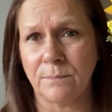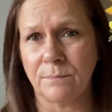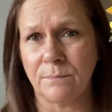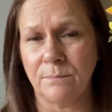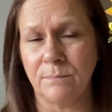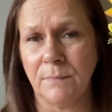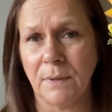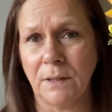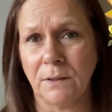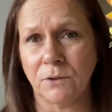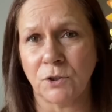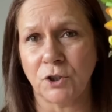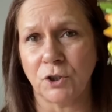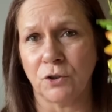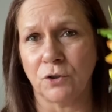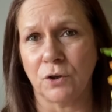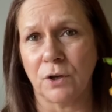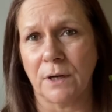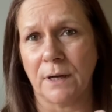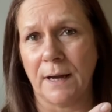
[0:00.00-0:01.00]
milk
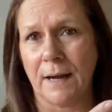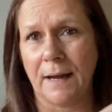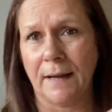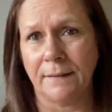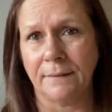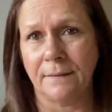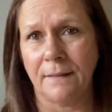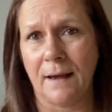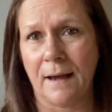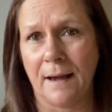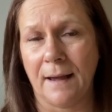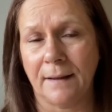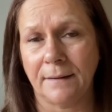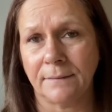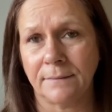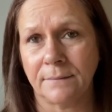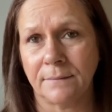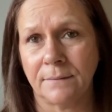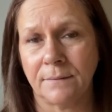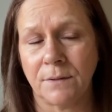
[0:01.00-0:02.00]
jug and that,
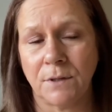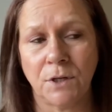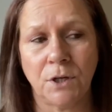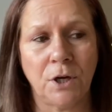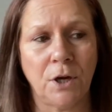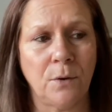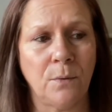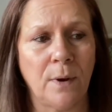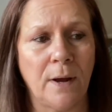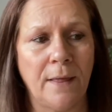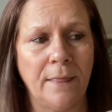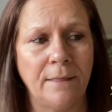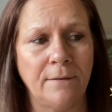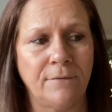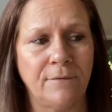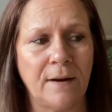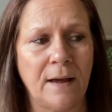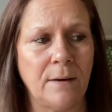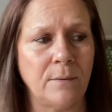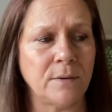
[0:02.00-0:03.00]
you know, and the
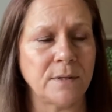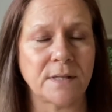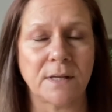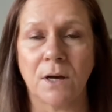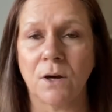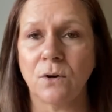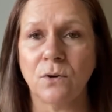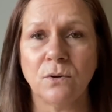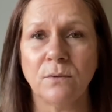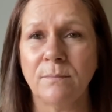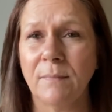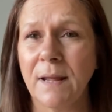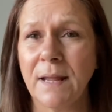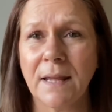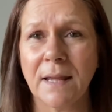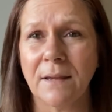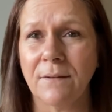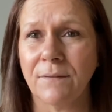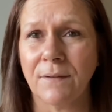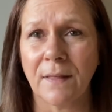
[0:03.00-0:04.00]
flowers. I couldn't
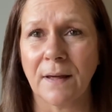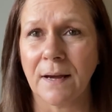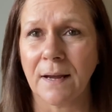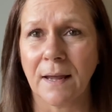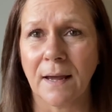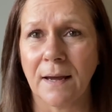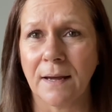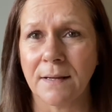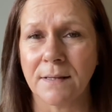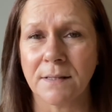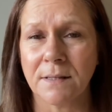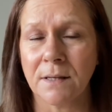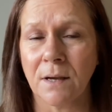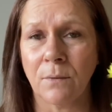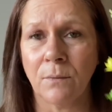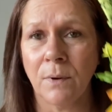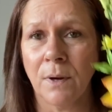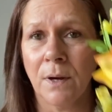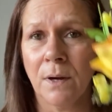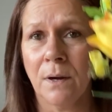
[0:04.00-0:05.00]
make it for that, guys.
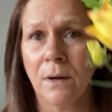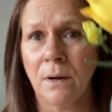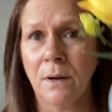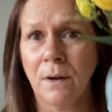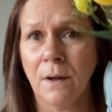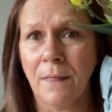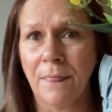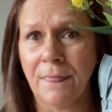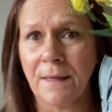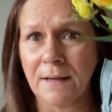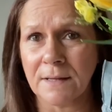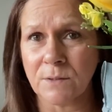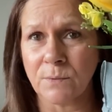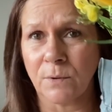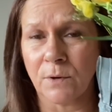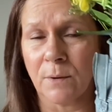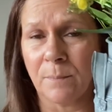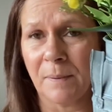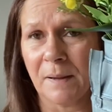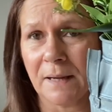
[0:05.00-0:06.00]
So that's
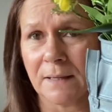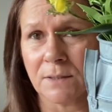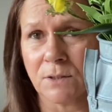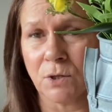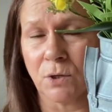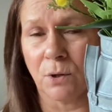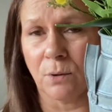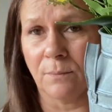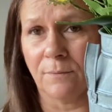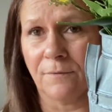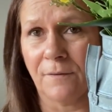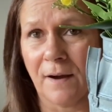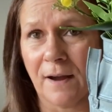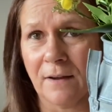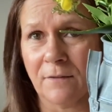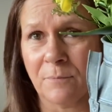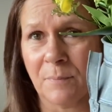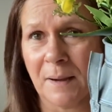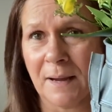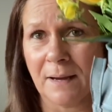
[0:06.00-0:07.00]
what I picked up,
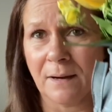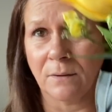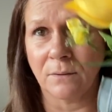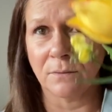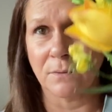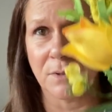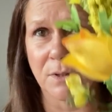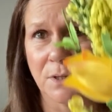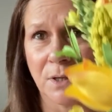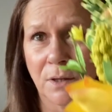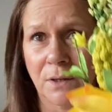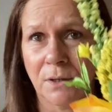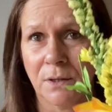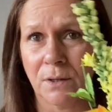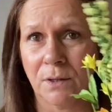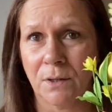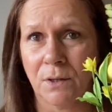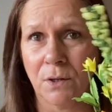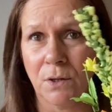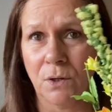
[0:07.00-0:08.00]
£5.
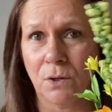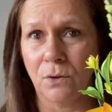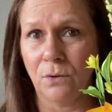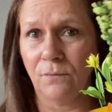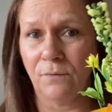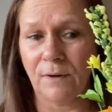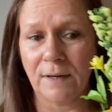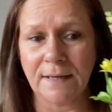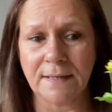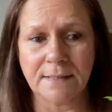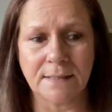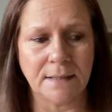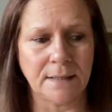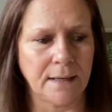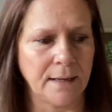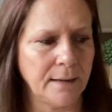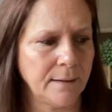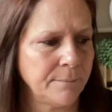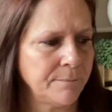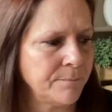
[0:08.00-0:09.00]
Lovely, isn't it?